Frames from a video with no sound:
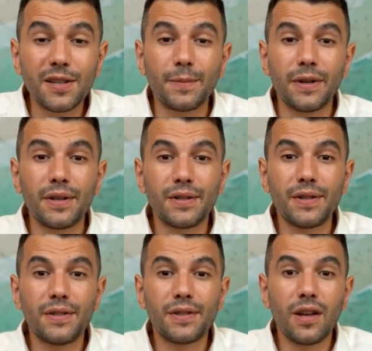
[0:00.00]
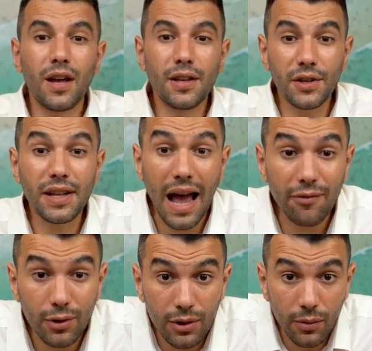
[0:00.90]
experiences you can
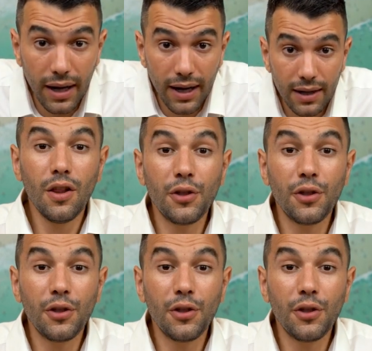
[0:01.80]
have along the way.